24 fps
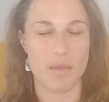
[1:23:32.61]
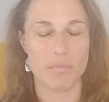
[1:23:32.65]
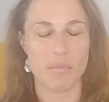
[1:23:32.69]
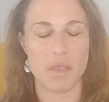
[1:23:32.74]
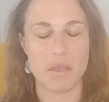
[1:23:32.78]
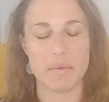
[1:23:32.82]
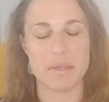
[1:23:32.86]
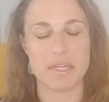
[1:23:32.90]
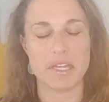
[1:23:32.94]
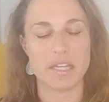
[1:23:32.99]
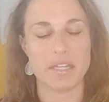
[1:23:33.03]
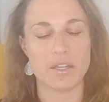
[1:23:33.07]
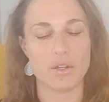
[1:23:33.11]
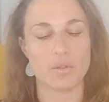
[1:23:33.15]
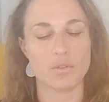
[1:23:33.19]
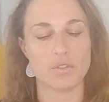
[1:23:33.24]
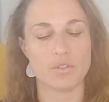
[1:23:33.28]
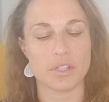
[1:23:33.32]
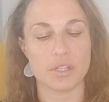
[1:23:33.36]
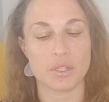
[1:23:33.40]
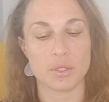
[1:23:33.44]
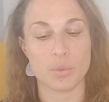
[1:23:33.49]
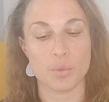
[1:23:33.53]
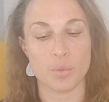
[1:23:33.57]
Maybe they
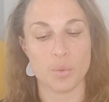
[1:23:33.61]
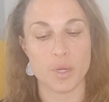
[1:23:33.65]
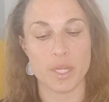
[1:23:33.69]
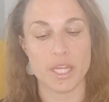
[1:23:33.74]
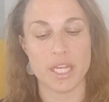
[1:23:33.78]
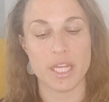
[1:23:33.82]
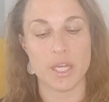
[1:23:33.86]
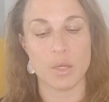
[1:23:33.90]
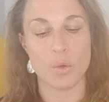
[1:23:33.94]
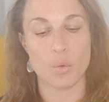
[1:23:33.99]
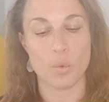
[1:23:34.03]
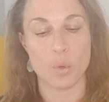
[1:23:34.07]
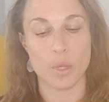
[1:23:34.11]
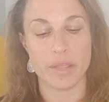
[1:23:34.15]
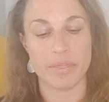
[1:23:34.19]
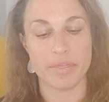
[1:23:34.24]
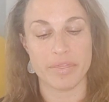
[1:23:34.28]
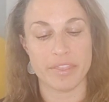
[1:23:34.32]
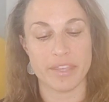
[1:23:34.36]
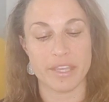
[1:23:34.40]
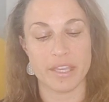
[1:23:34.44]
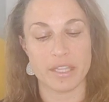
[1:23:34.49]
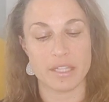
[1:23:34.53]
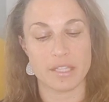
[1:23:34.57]
don't agree
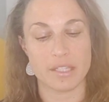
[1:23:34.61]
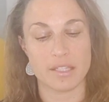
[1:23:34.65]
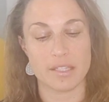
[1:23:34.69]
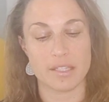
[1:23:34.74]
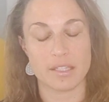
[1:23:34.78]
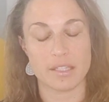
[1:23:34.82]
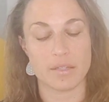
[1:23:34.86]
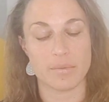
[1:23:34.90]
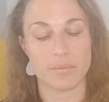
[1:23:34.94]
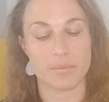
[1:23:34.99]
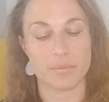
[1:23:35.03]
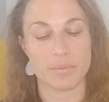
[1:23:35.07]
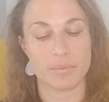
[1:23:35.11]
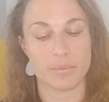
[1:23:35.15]
with this